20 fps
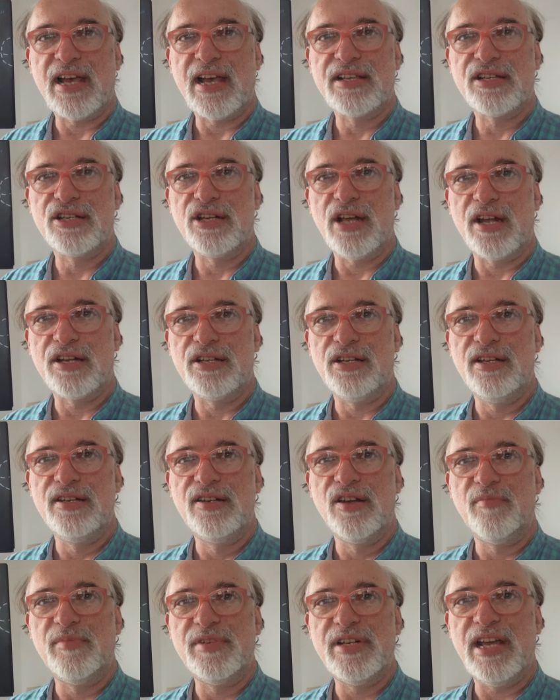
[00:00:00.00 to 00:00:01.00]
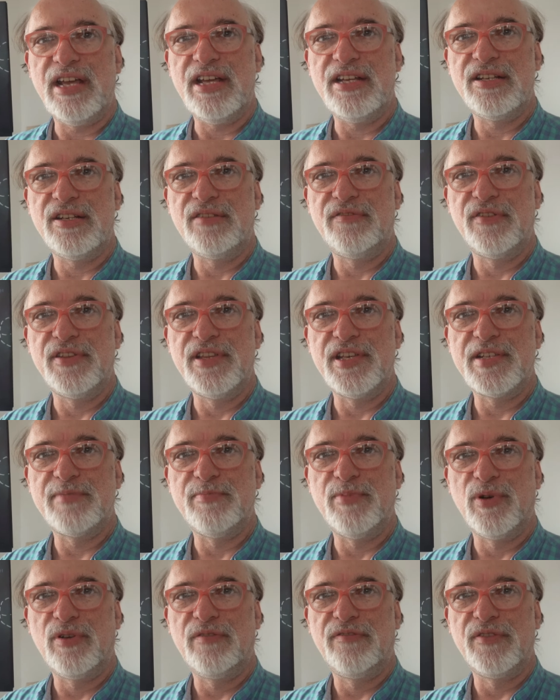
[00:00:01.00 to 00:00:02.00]
actually nominated for this
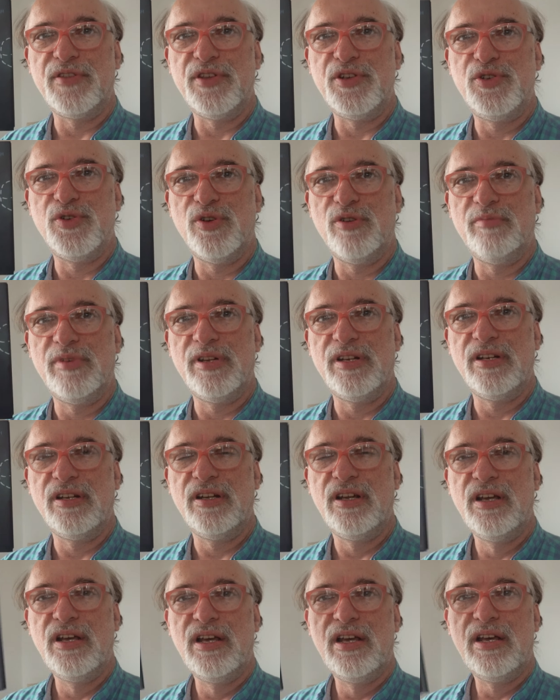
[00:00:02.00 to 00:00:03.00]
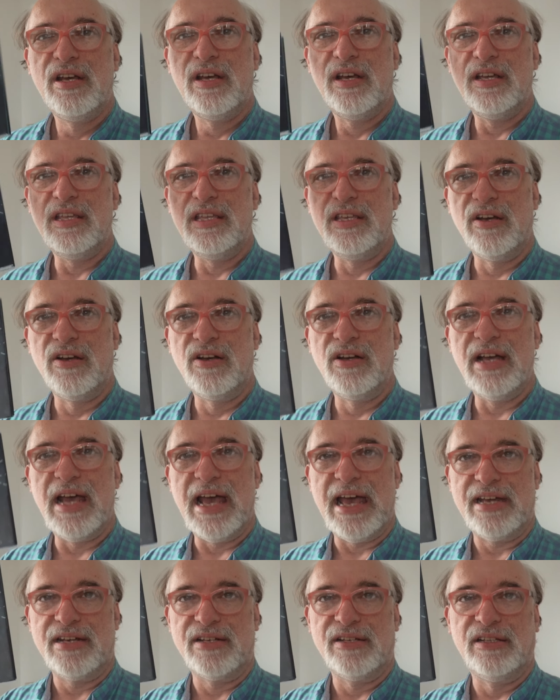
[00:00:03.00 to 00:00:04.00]
book for the German Young
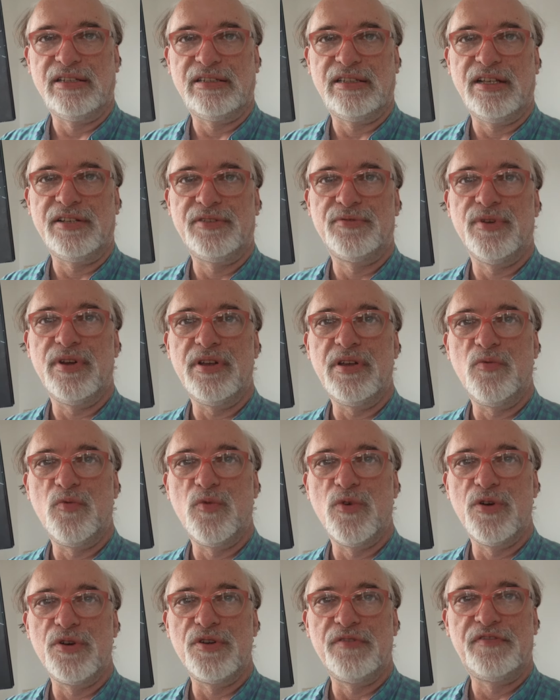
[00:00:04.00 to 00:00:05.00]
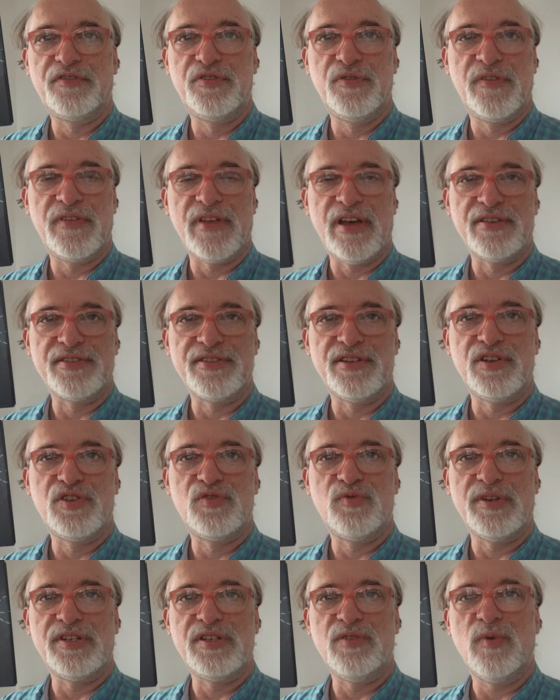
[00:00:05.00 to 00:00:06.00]
Adult Literary Award of
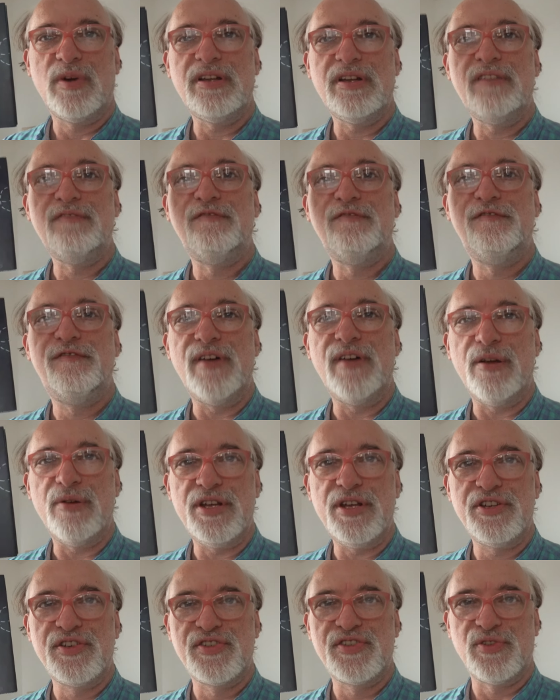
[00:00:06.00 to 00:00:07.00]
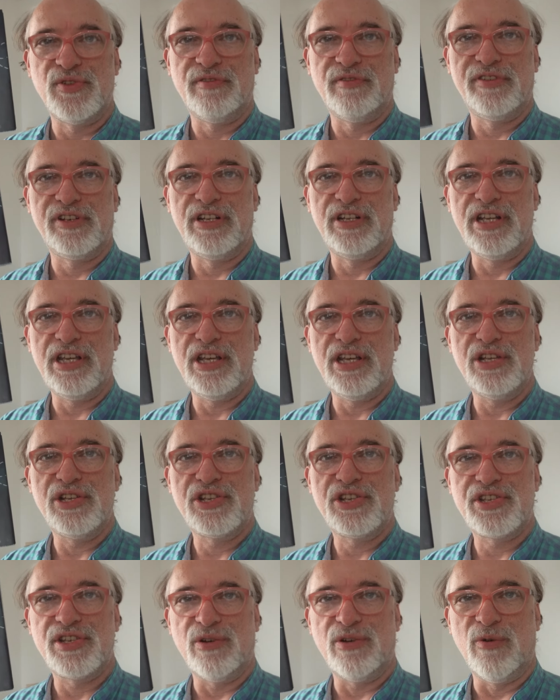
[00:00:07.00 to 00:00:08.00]
2021, and very deservedly
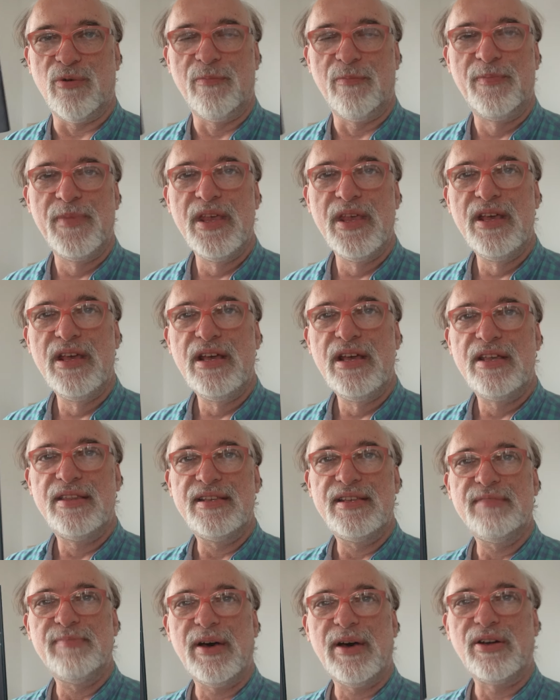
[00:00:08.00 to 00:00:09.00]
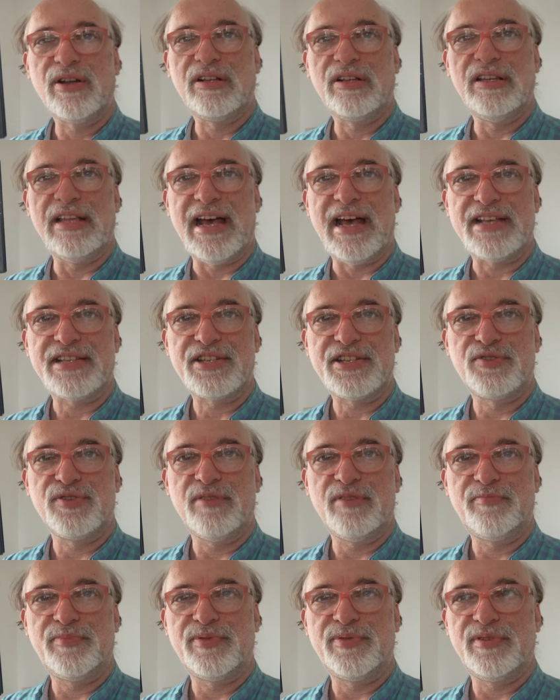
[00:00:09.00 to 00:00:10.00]
so. This is about a class
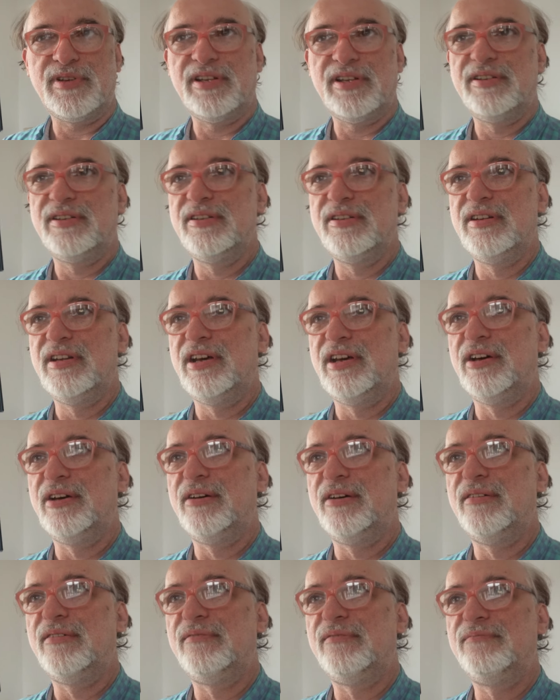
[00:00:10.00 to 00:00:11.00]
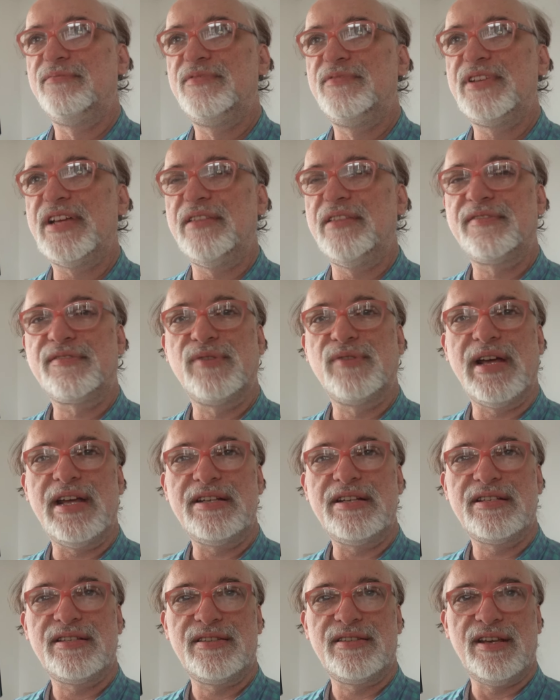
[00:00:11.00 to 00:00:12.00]
trip in 10th um,
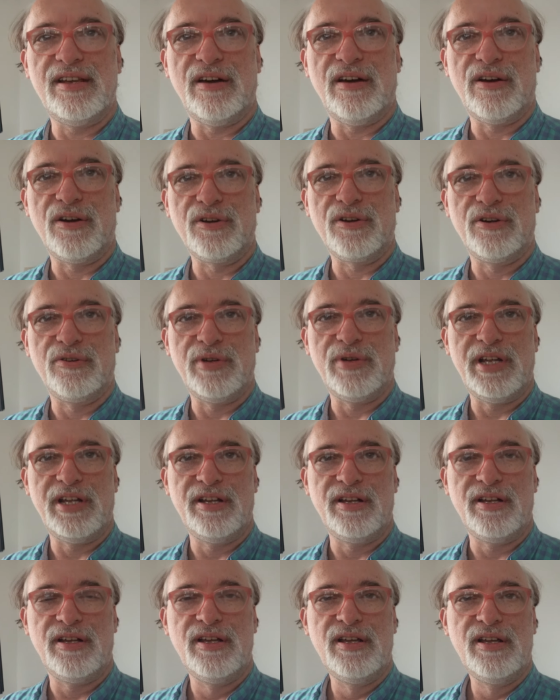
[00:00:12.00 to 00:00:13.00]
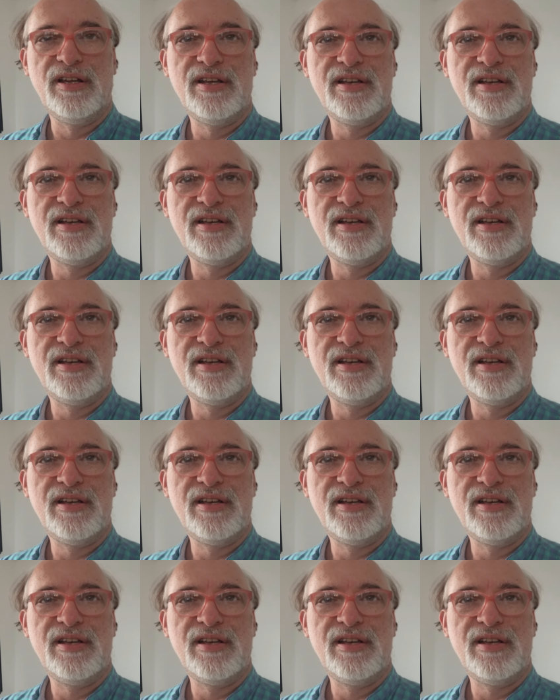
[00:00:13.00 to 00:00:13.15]
grade. They are going